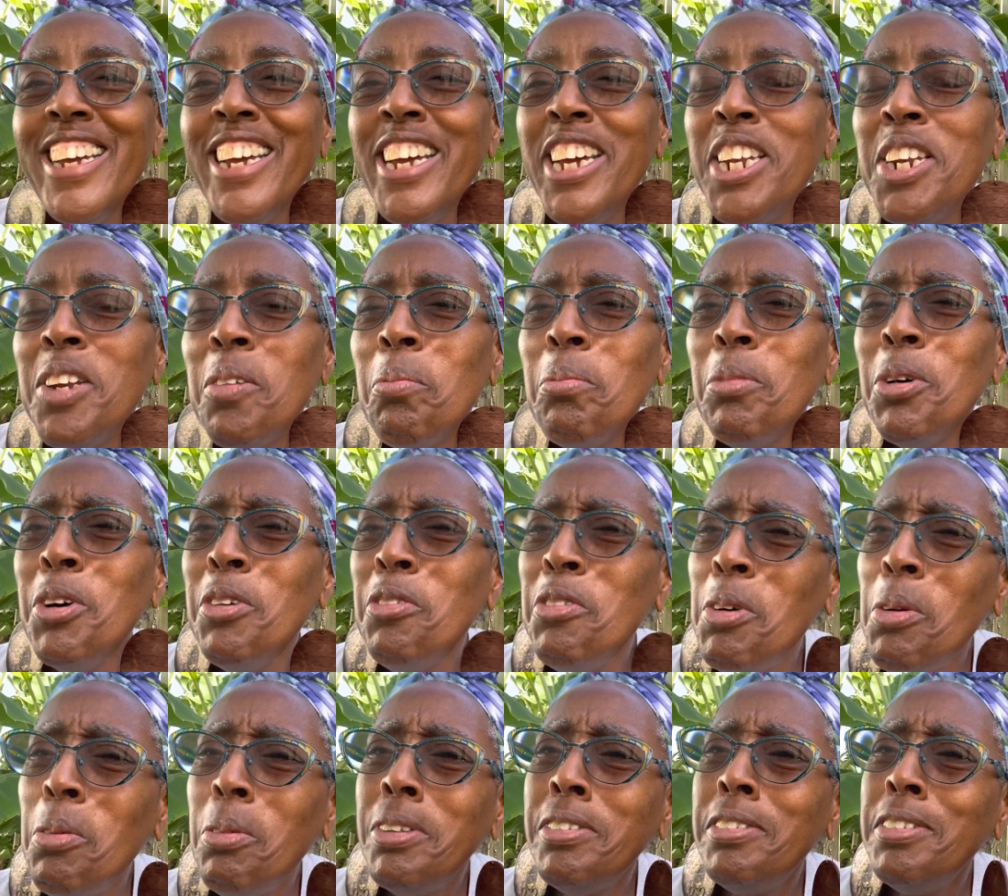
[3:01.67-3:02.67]
and the movie
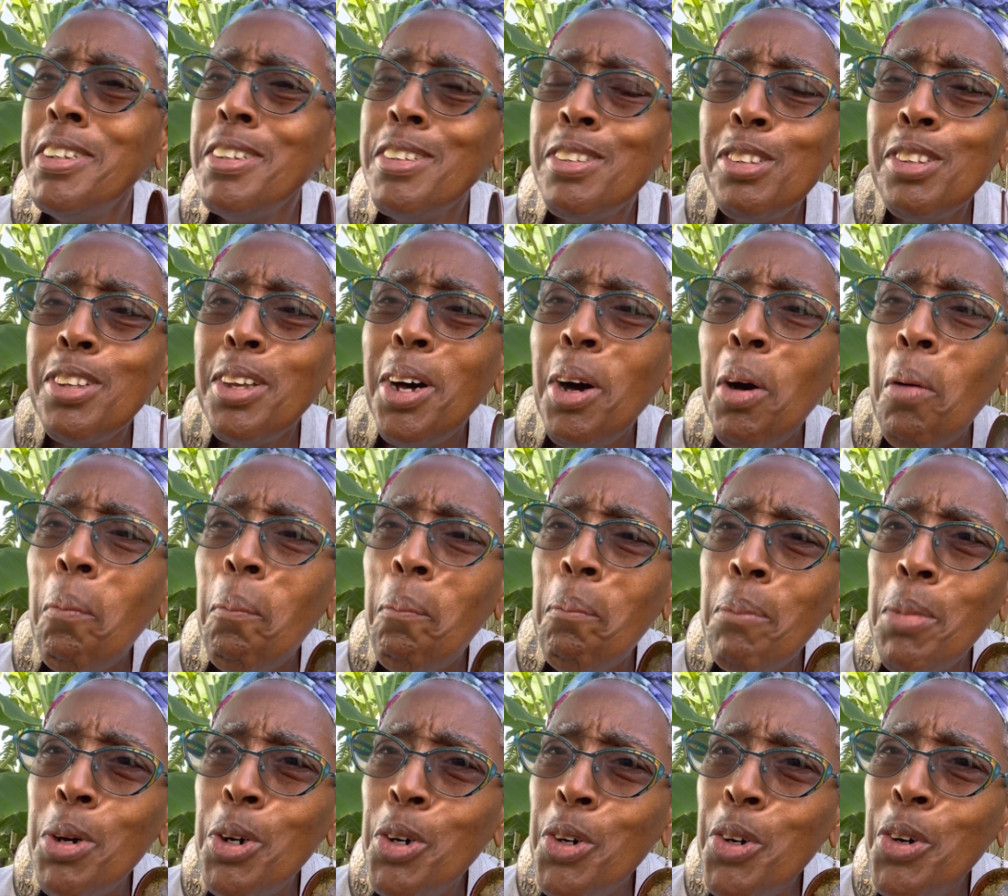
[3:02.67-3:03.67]
was just a
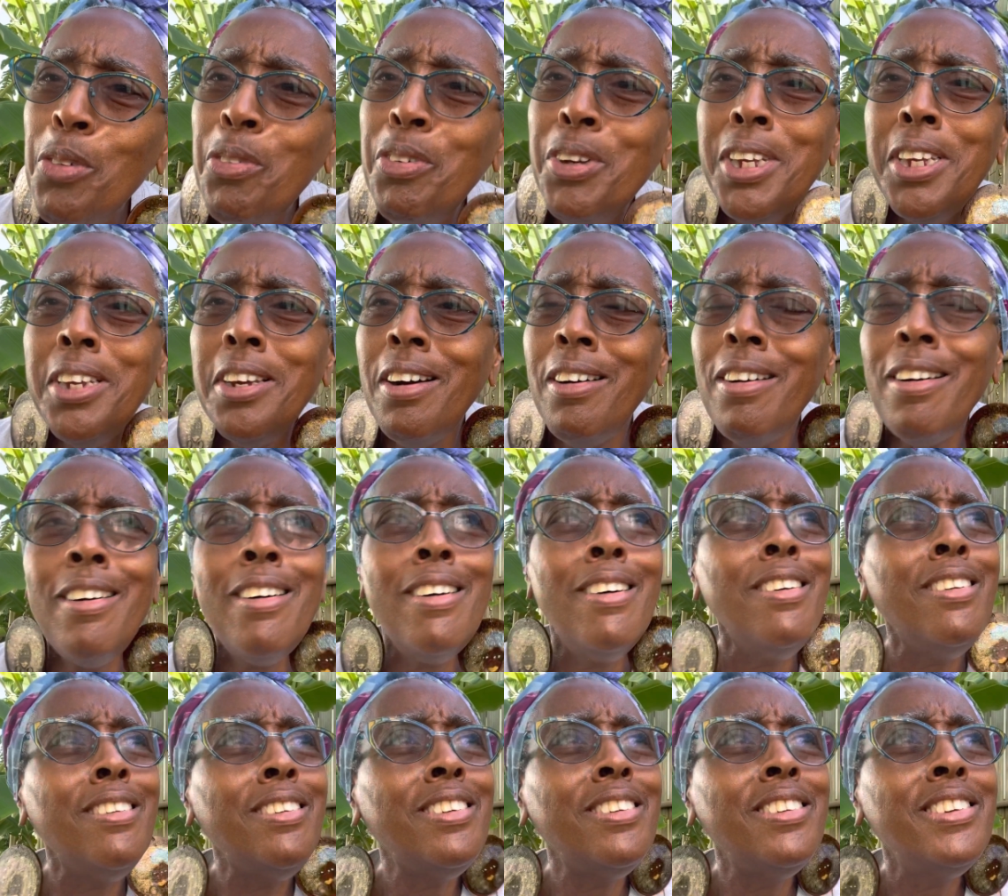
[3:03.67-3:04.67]
movie, y'all.
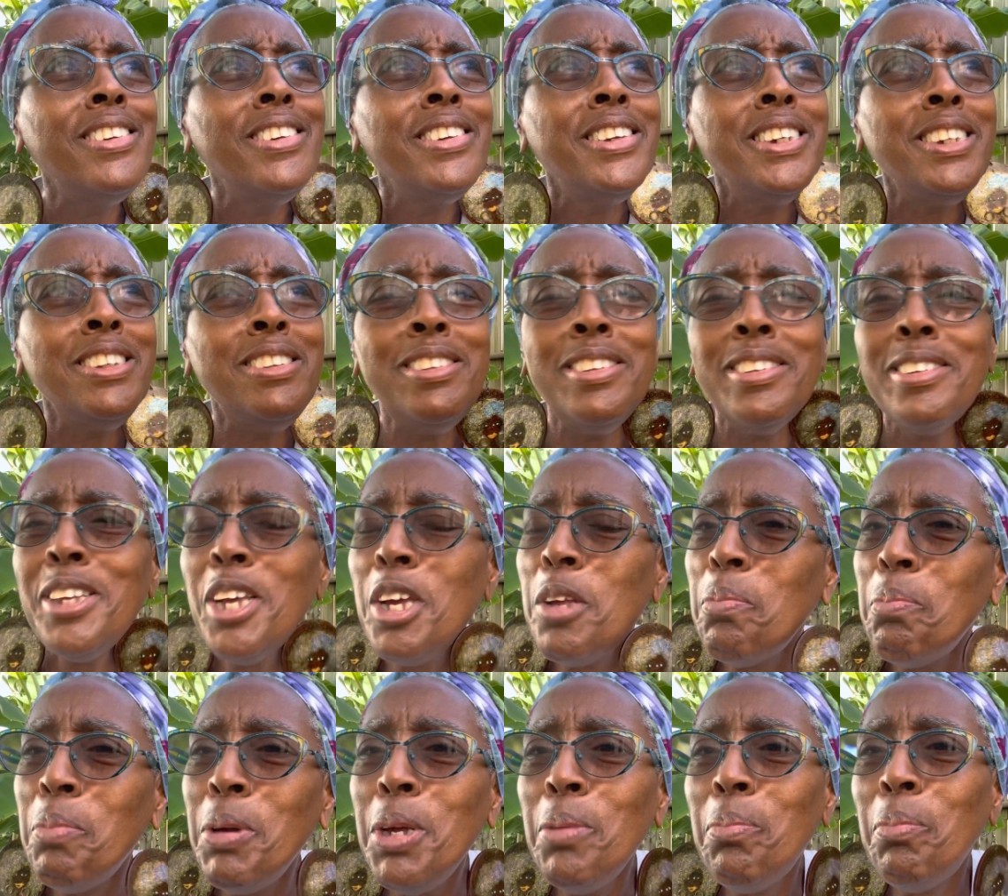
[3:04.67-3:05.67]
It just had
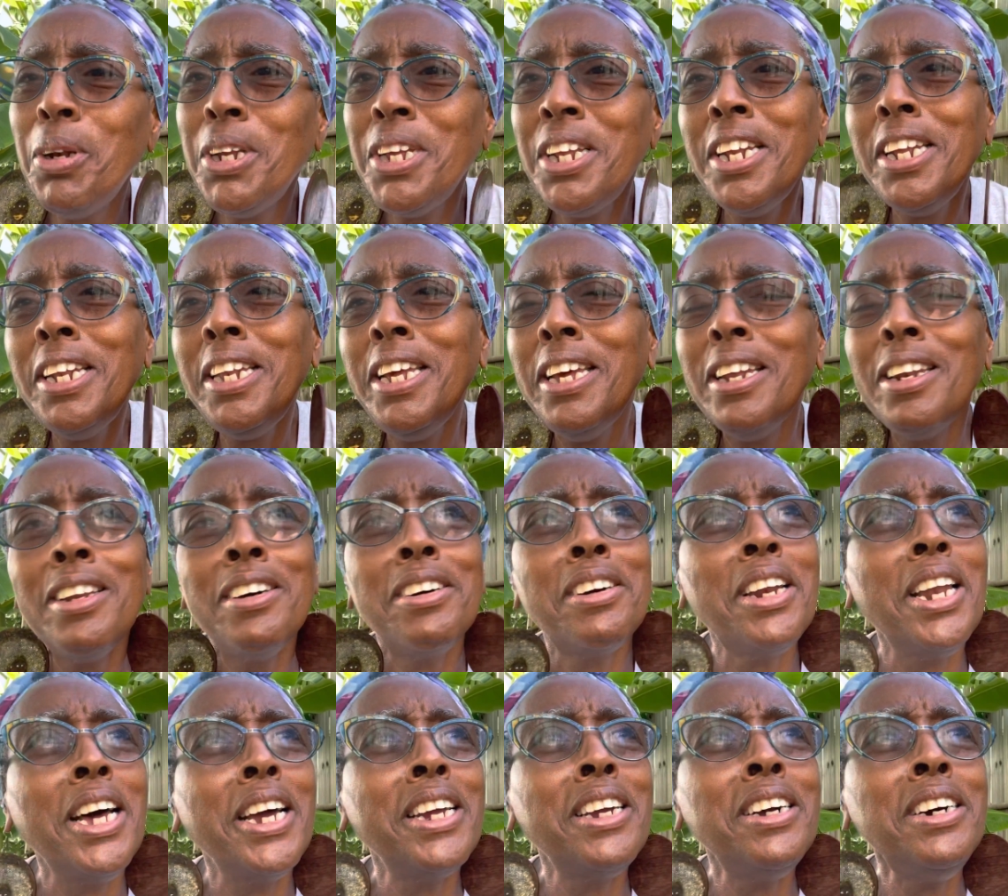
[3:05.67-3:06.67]
people in it that looked
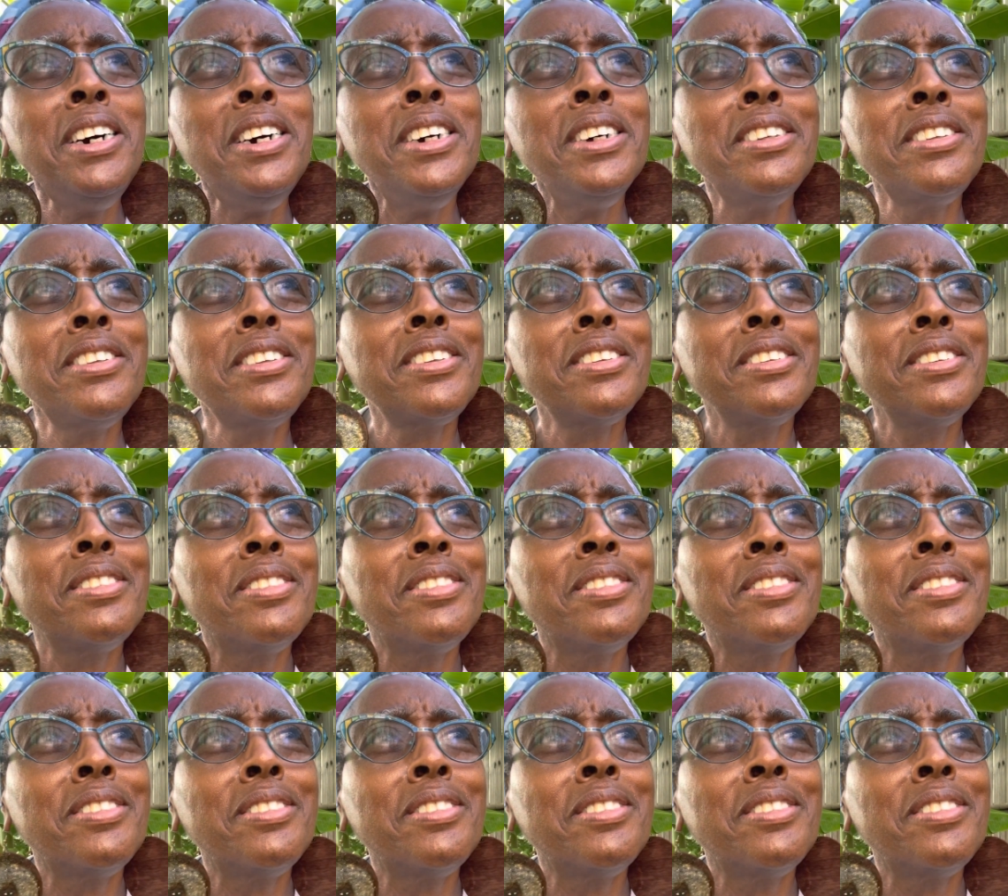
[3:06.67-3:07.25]
like us.